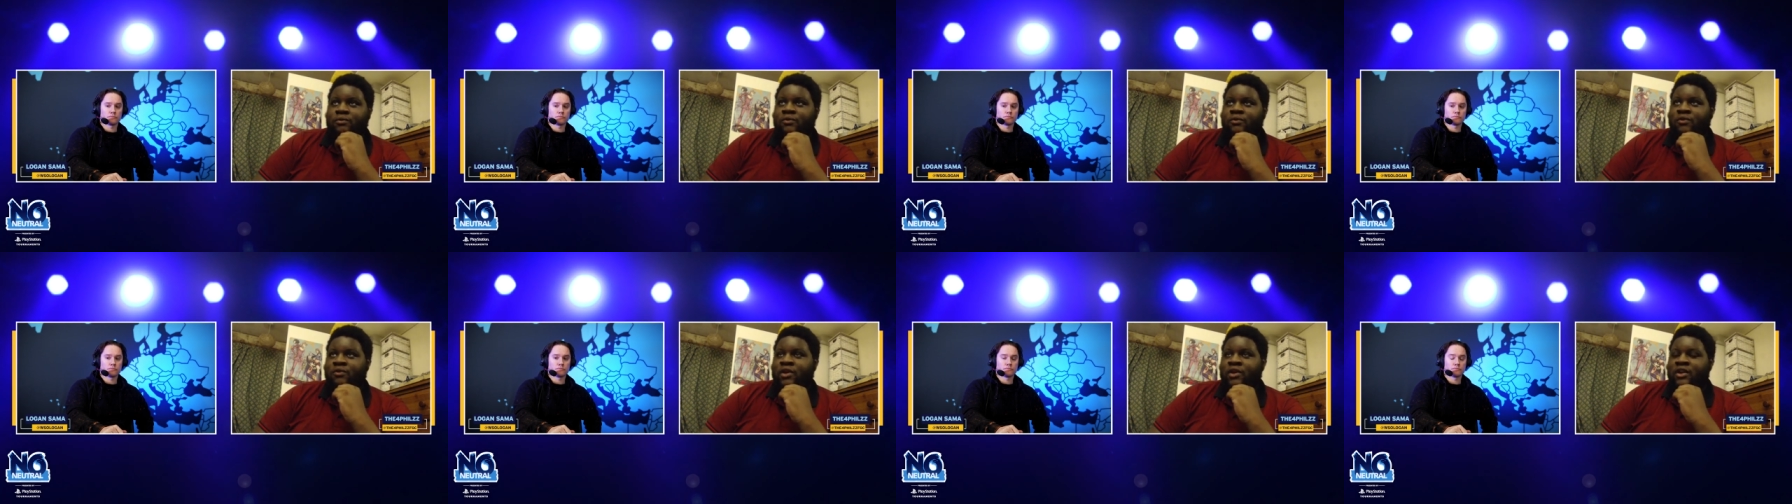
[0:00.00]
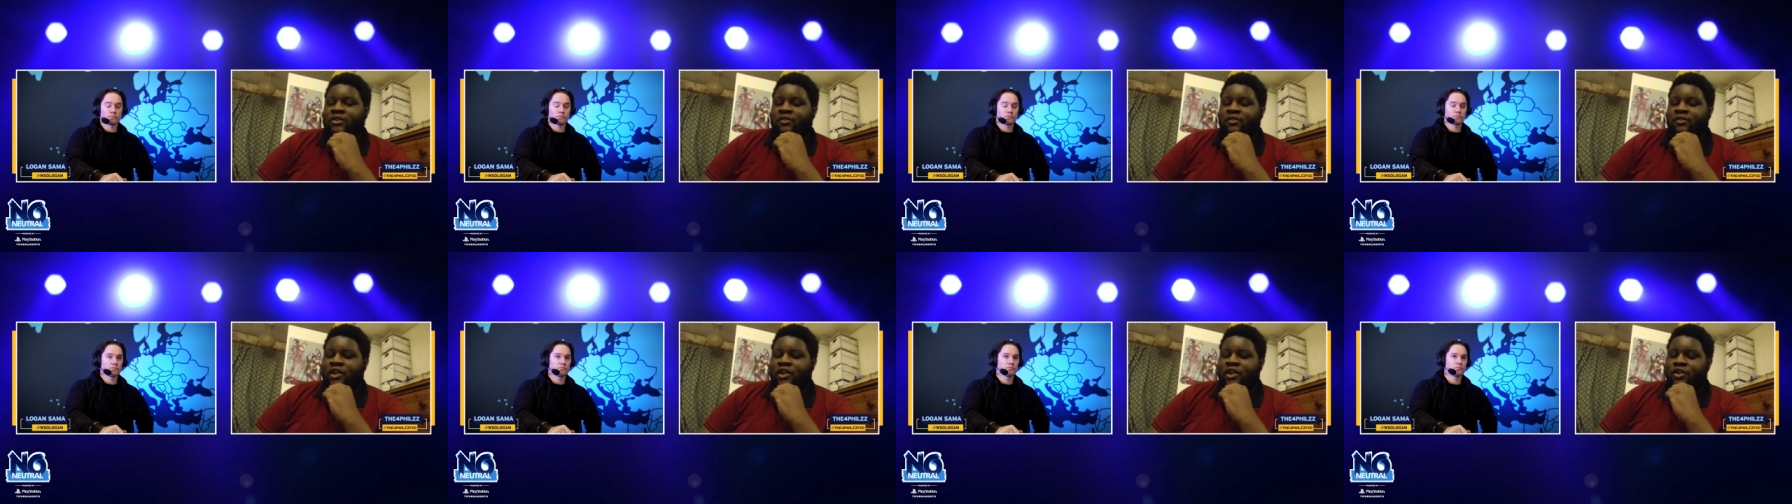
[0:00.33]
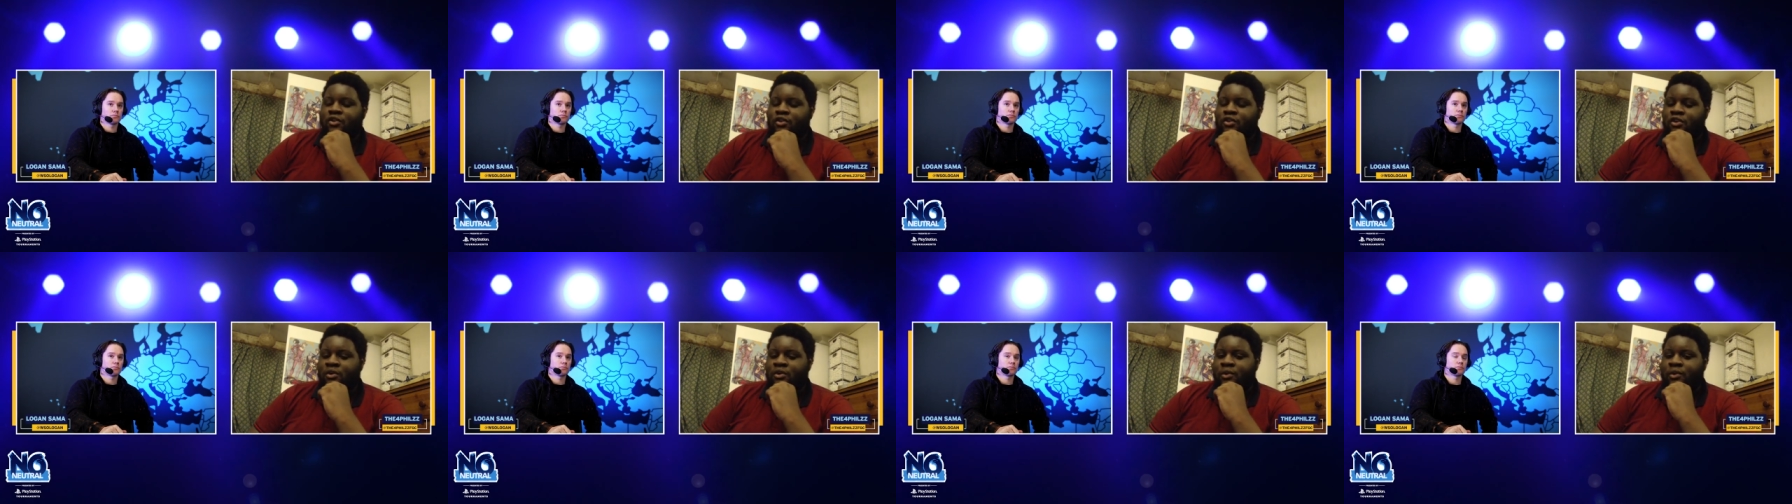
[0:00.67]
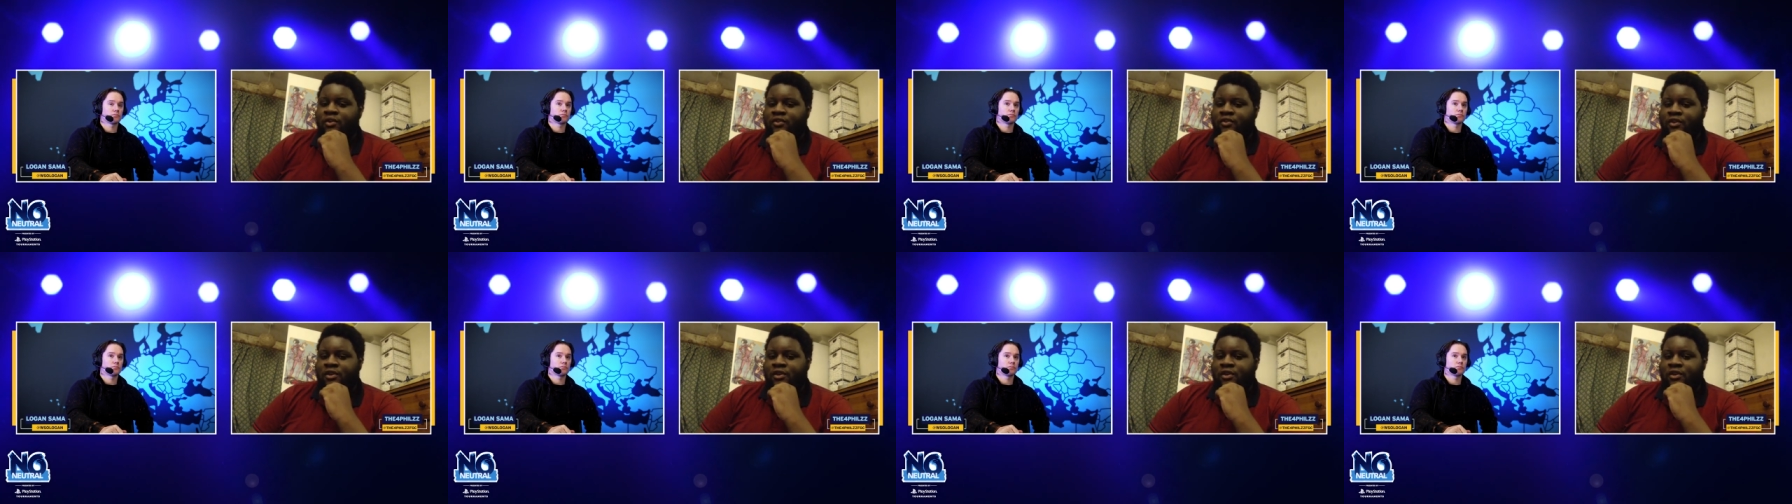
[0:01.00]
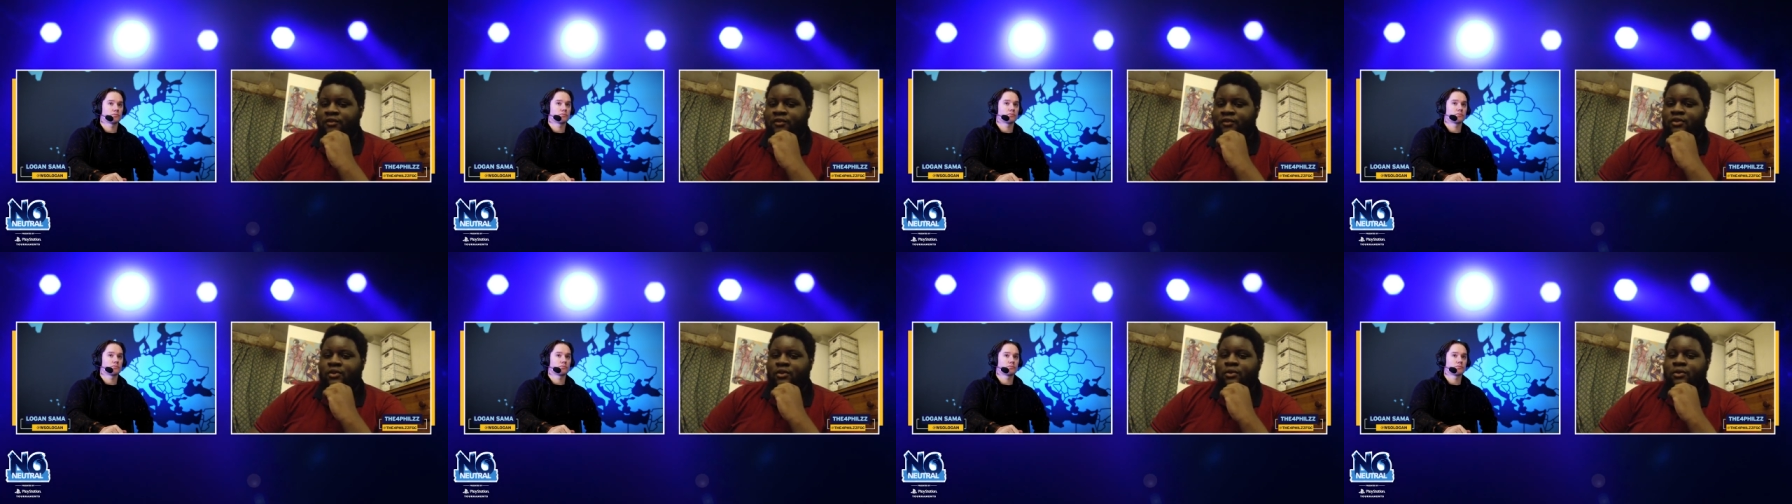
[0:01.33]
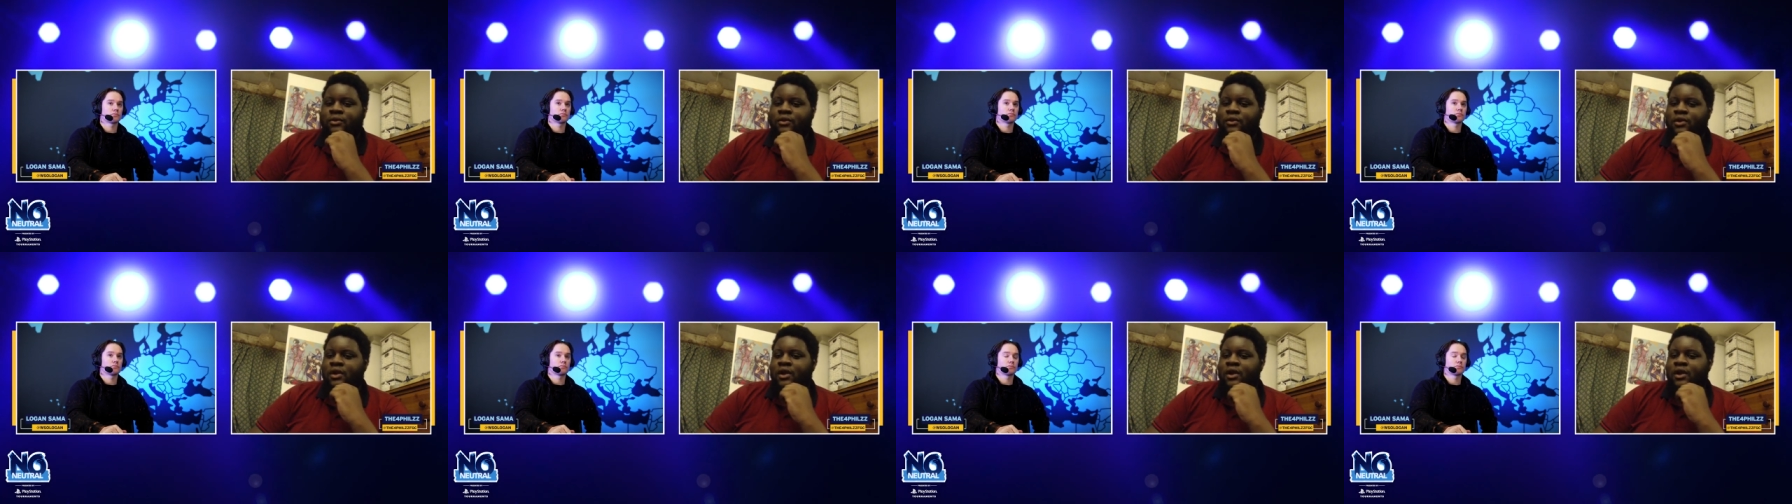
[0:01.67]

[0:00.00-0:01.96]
relatively new and stuff, so